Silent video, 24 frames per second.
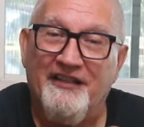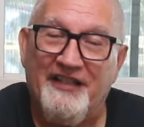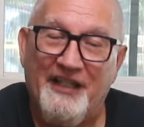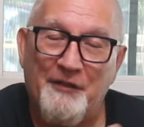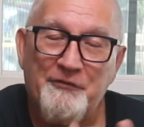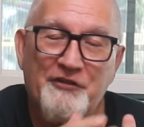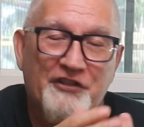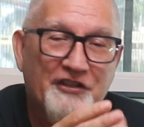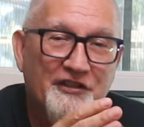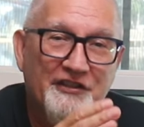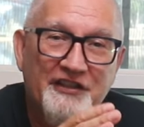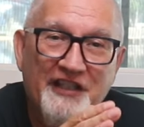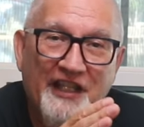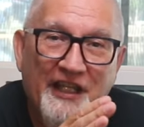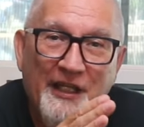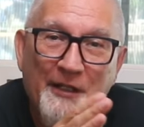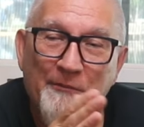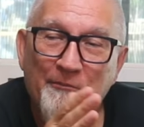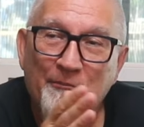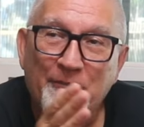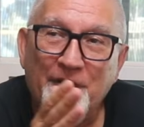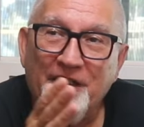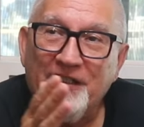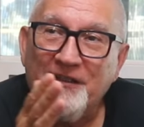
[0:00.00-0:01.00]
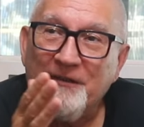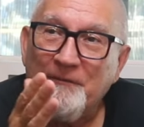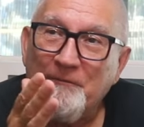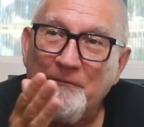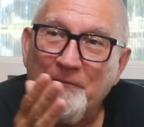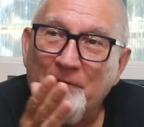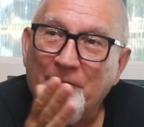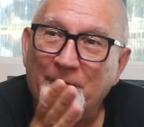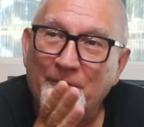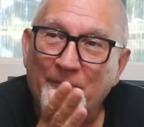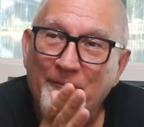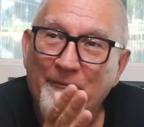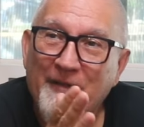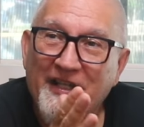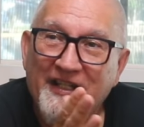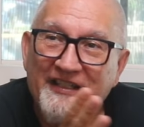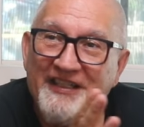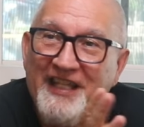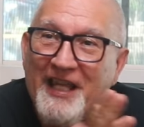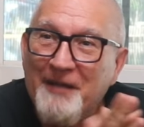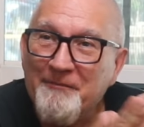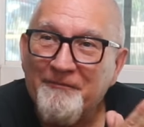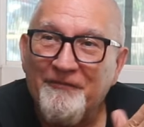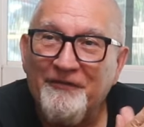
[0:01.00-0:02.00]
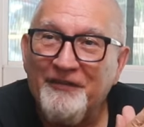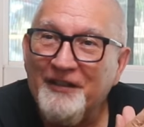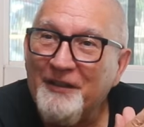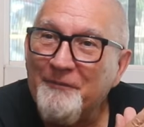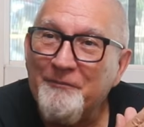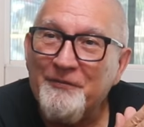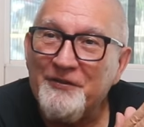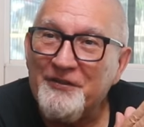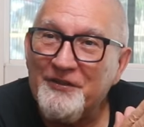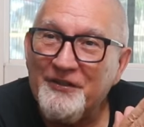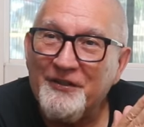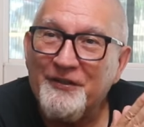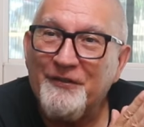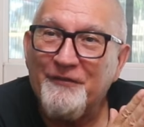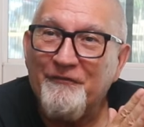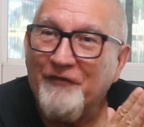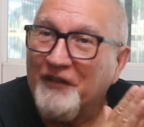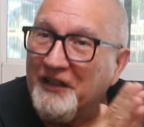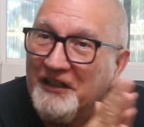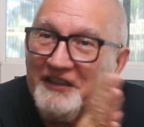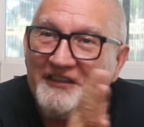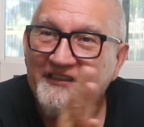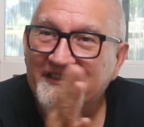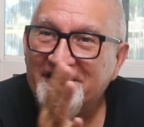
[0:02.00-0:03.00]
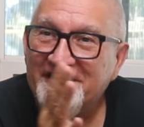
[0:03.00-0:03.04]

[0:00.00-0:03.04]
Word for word: That was a good game, but man, Captain Flip is just fun.